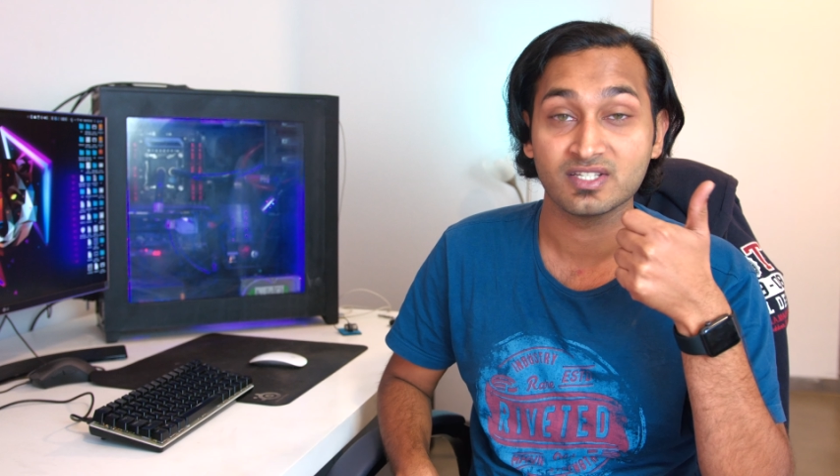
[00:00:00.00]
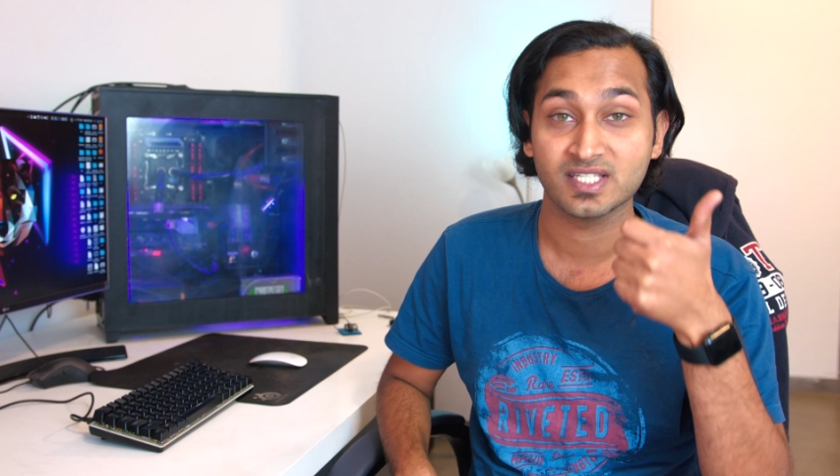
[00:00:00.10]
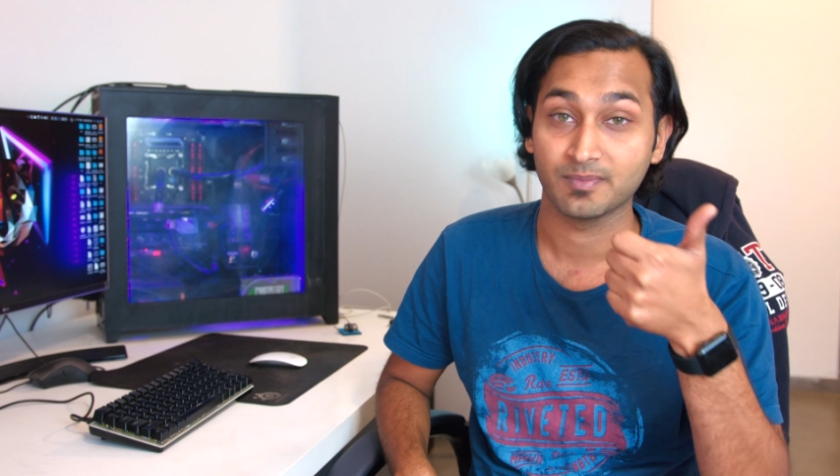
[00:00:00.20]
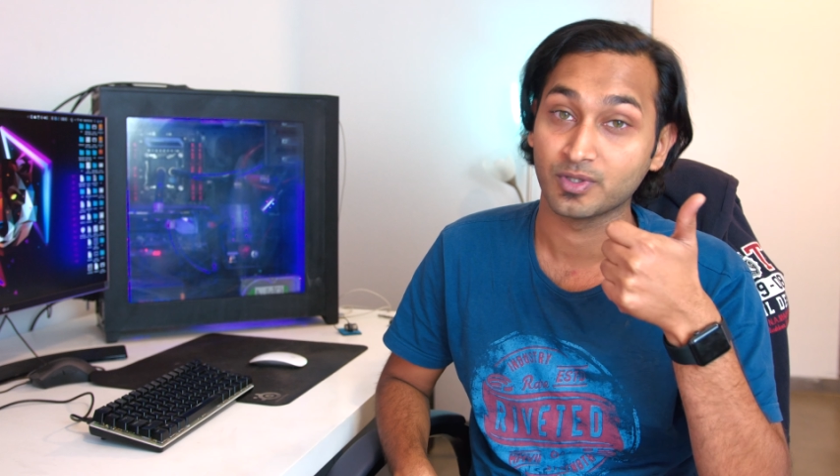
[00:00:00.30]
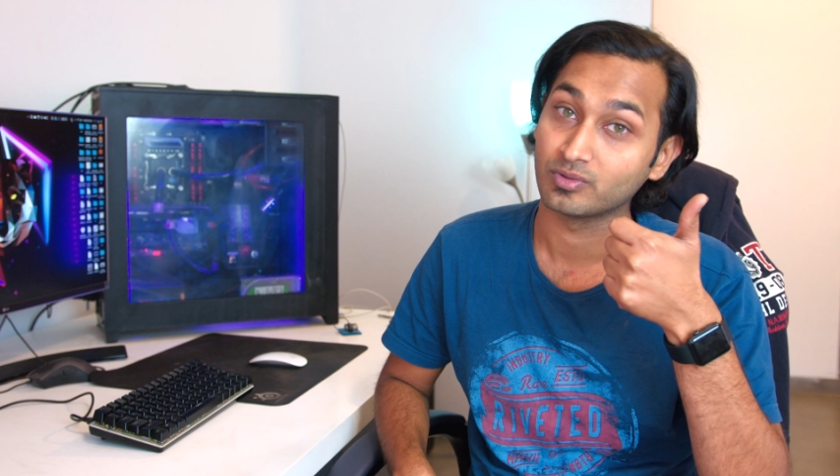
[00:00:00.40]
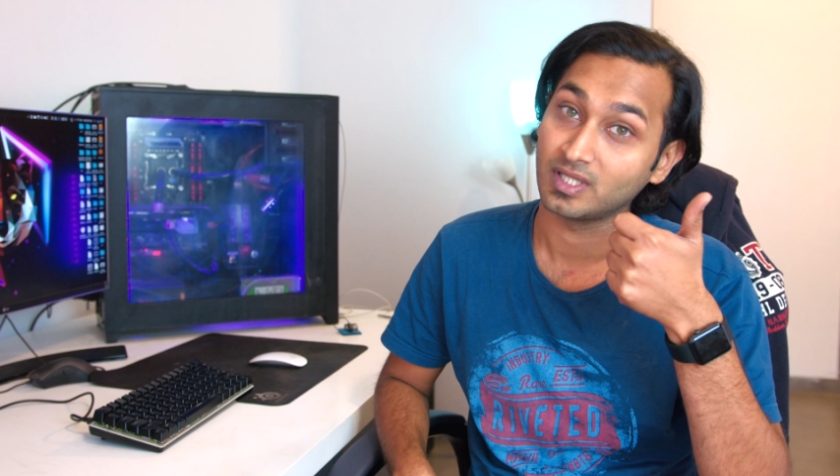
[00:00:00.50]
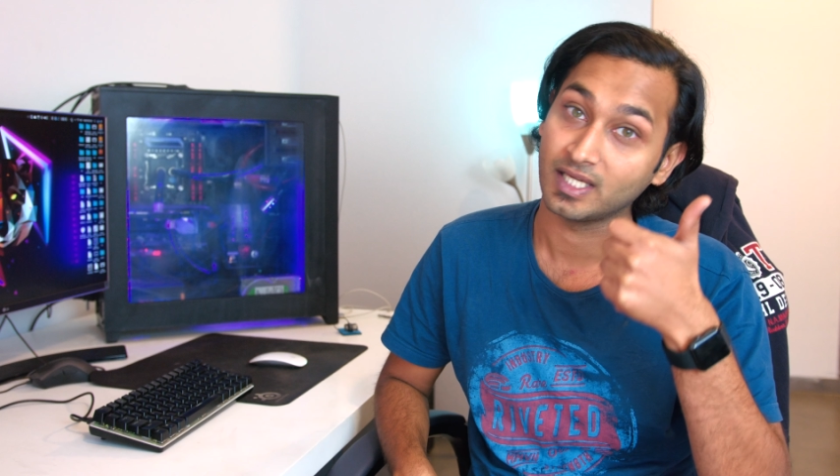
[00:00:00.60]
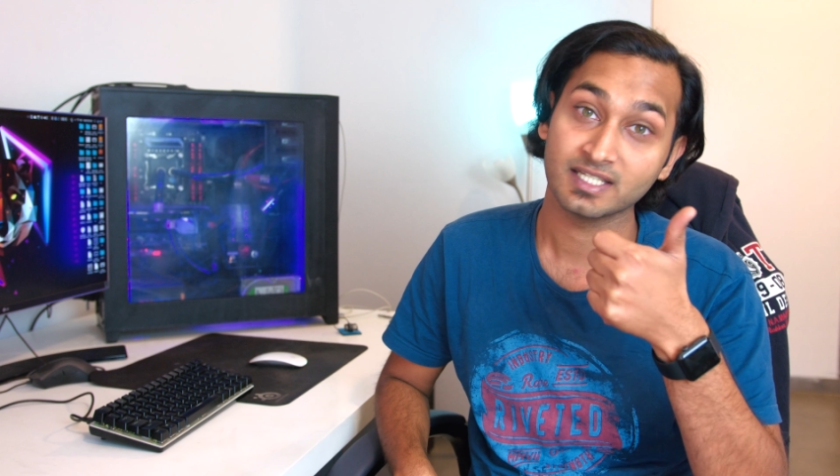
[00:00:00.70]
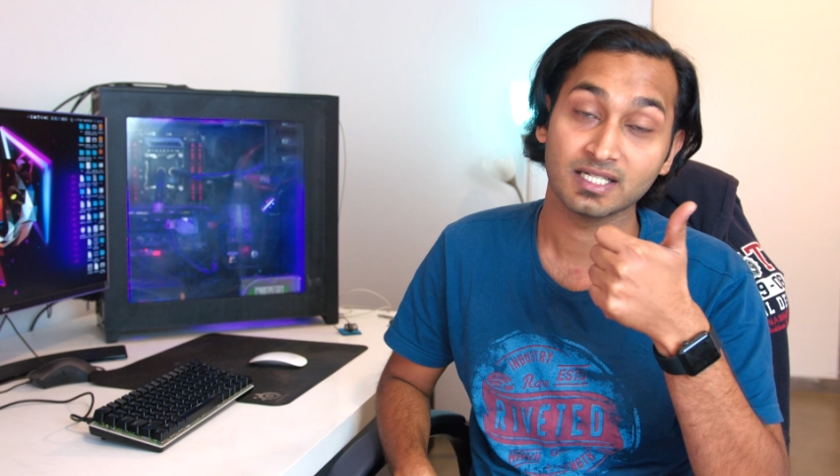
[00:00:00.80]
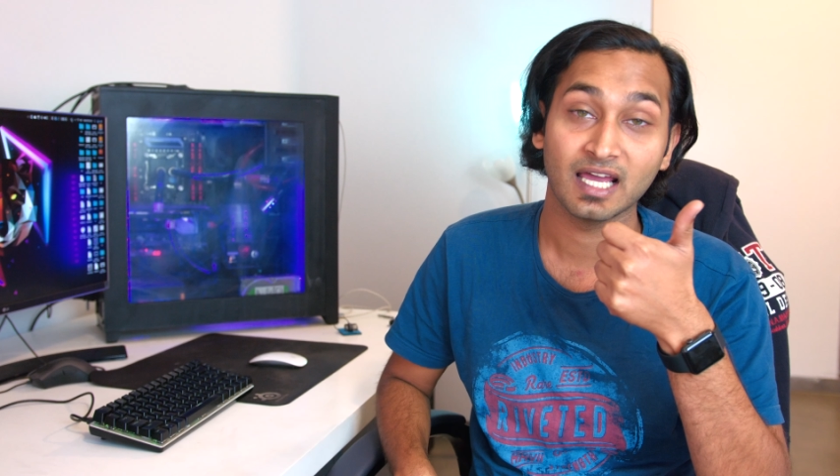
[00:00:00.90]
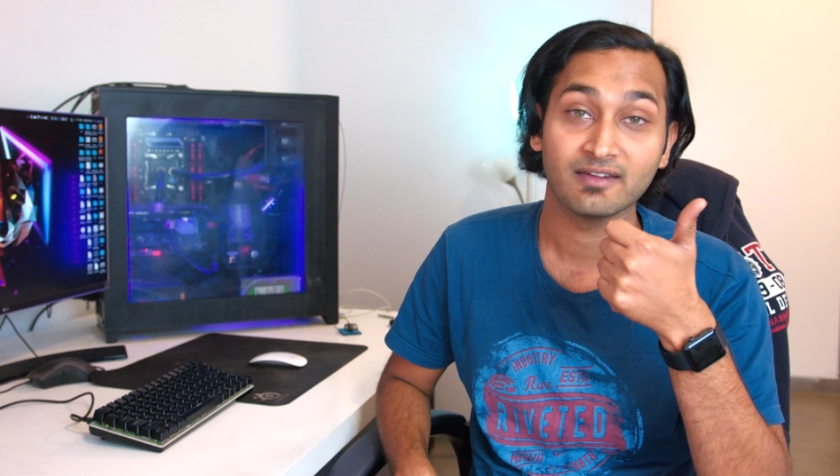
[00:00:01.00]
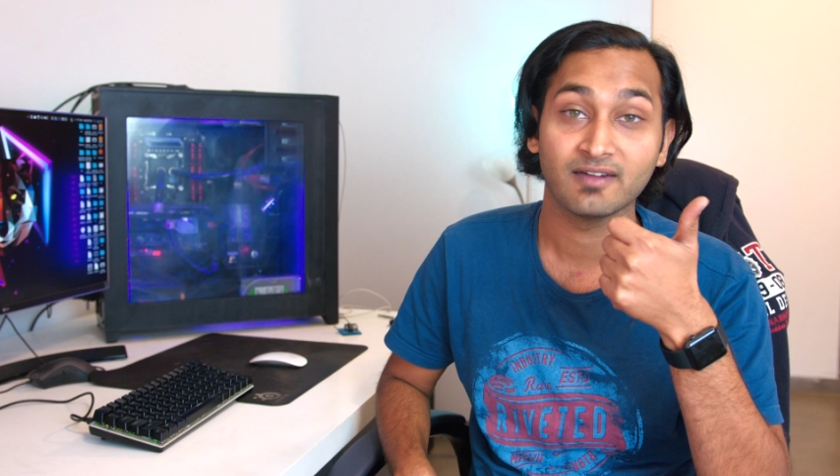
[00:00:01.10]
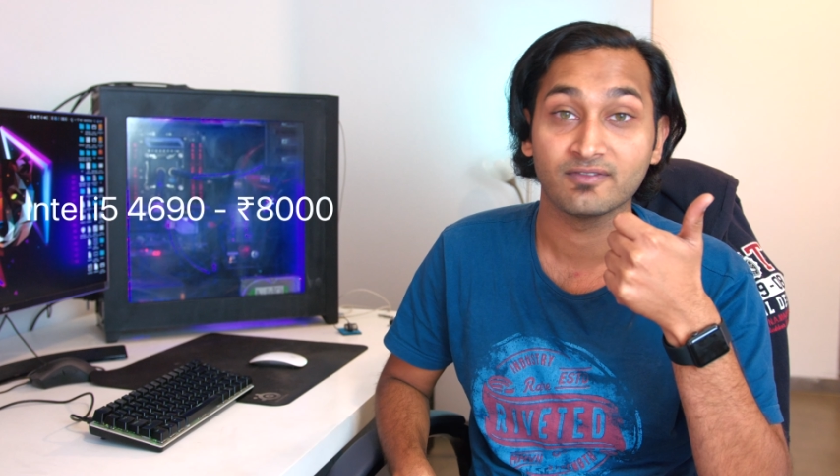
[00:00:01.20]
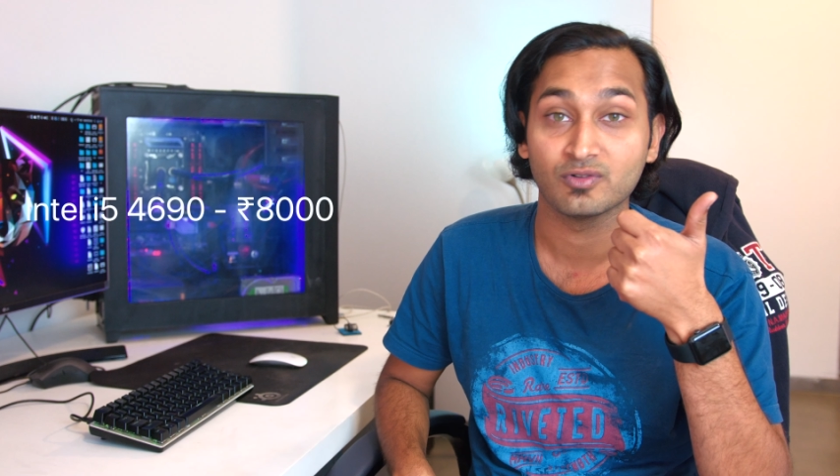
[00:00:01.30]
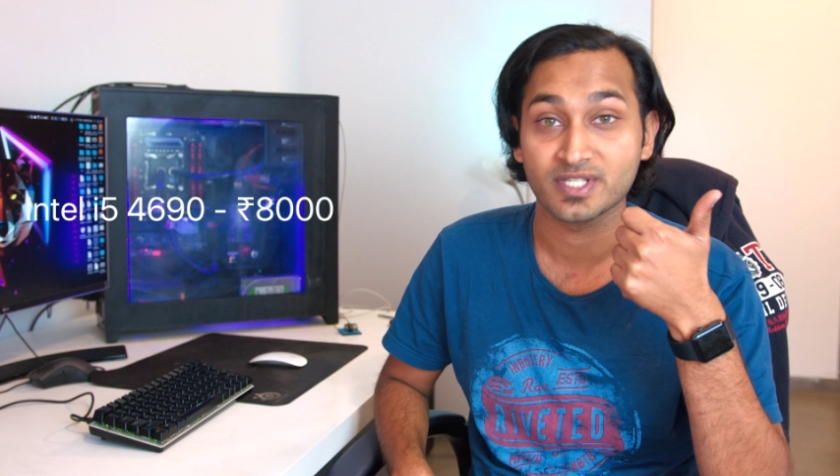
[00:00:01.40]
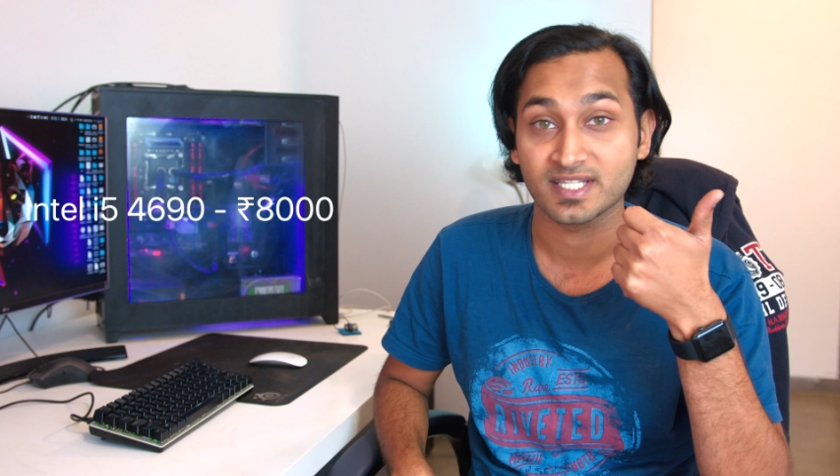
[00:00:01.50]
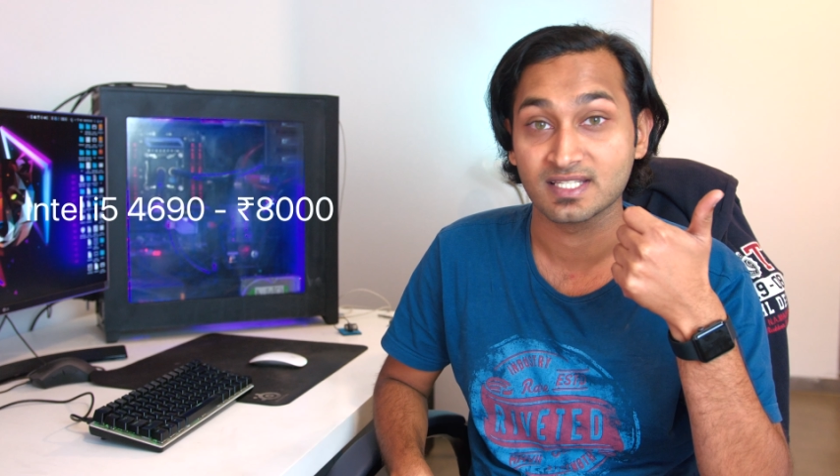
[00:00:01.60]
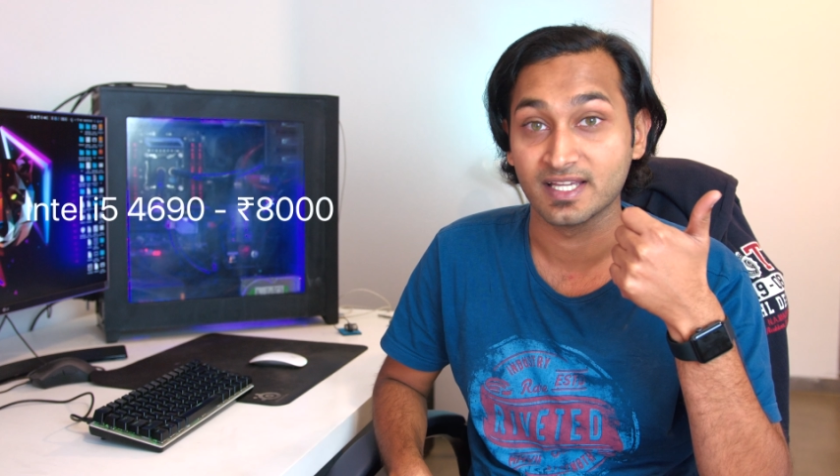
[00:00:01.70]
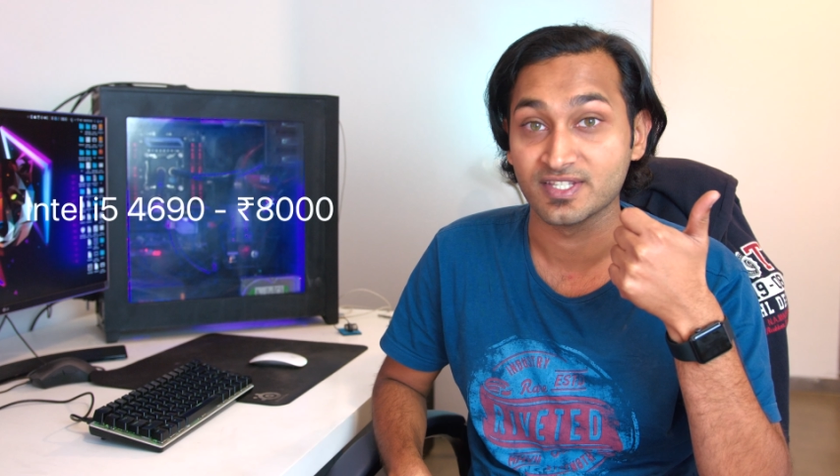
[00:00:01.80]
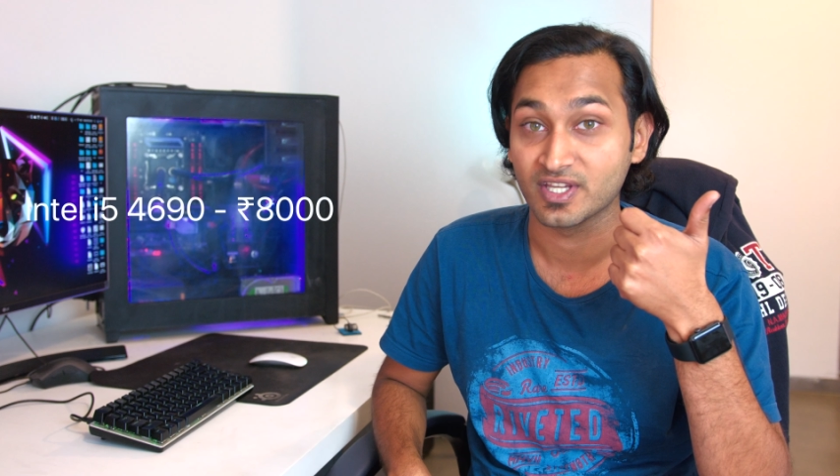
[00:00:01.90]
the CPU, the Intel i5
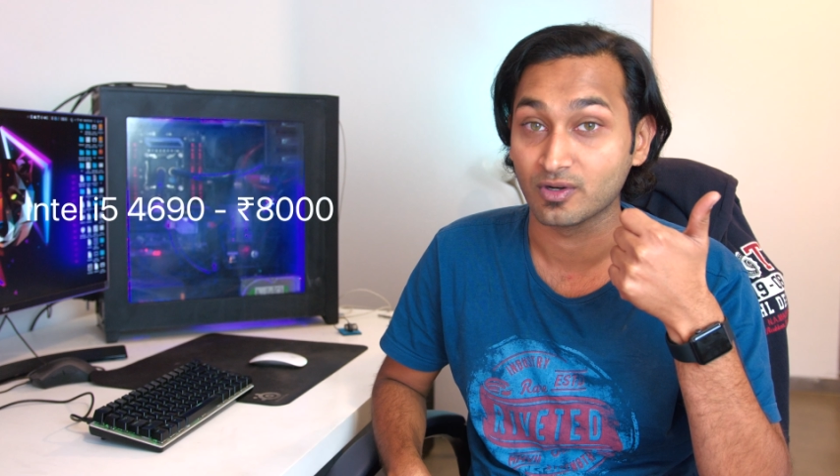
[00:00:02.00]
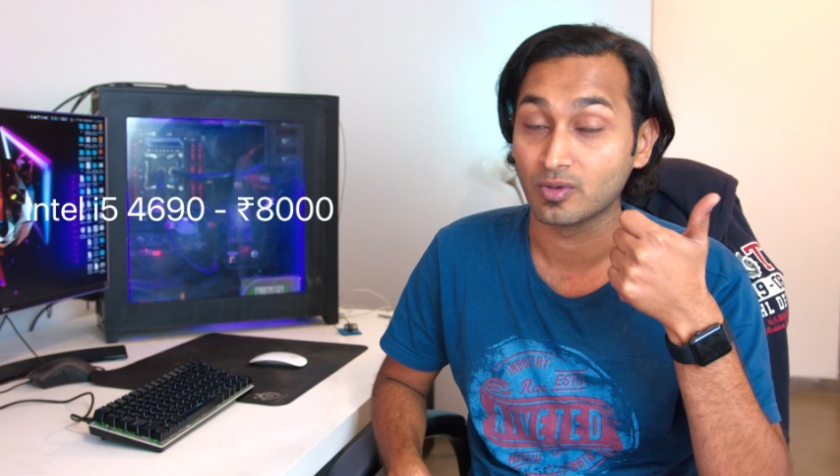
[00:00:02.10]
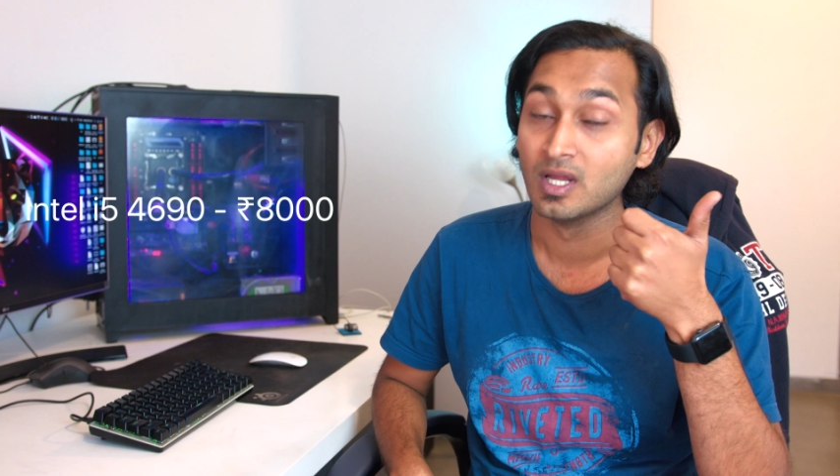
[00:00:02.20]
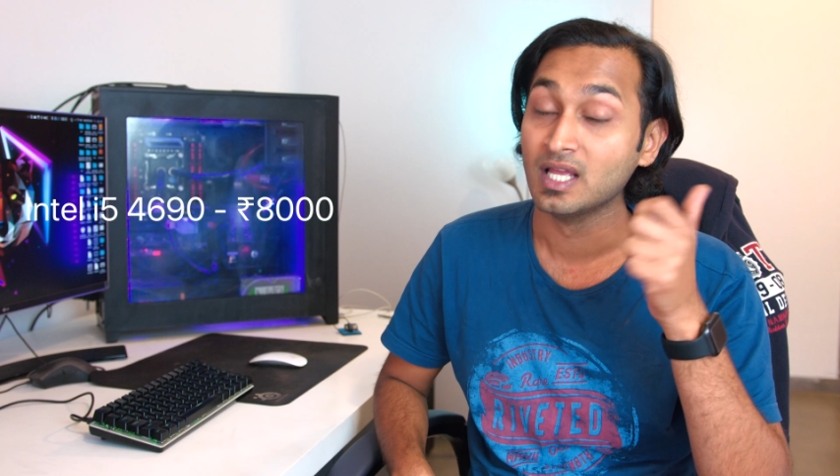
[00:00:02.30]
4690.